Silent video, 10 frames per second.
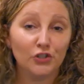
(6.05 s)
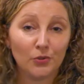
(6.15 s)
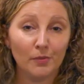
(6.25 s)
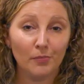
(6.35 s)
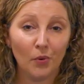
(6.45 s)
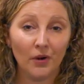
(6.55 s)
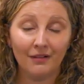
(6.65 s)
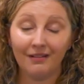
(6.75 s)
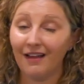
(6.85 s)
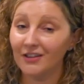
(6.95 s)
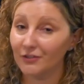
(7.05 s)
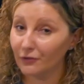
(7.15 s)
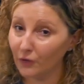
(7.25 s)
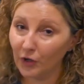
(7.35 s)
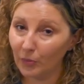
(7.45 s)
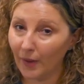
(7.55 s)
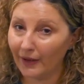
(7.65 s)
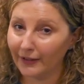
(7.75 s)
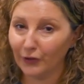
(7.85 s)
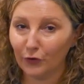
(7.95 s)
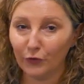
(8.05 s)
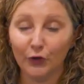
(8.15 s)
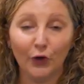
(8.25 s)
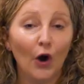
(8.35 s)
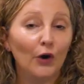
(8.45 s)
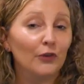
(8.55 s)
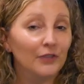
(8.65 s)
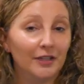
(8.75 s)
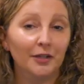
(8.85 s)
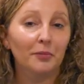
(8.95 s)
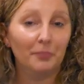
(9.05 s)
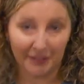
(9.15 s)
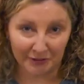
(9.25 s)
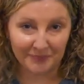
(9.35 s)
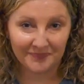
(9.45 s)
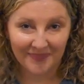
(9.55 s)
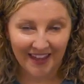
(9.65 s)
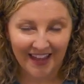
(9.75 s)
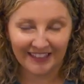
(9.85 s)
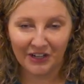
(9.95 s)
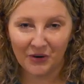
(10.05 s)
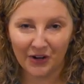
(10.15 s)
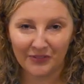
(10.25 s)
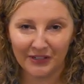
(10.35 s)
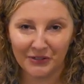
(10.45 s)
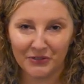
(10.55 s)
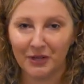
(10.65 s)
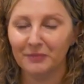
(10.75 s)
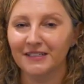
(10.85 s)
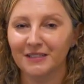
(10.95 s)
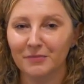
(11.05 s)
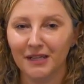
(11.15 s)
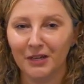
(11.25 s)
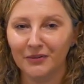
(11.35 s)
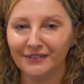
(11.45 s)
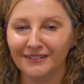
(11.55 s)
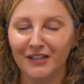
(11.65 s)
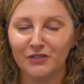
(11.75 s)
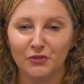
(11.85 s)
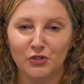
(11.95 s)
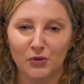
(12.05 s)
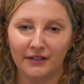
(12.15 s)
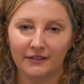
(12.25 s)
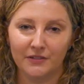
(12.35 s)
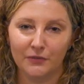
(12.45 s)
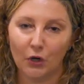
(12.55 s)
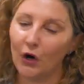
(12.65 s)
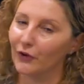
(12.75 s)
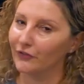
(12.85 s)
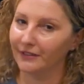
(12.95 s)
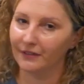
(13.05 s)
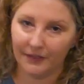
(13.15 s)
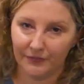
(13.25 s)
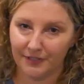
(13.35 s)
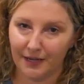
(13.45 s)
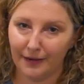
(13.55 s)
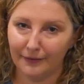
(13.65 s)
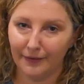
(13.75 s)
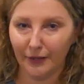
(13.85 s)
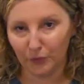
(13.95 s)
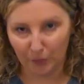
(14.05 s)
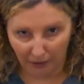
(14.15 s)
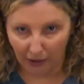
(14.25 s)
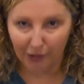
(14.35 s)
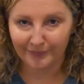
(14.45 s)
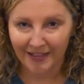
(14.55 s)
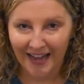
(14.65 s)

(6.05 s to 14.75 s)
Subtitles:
shrimp boil as a foil packet for an RV meal. Hello RVers, I'm Lisa McEwen. Thanks for joining us for RV Lifestyle and Repair.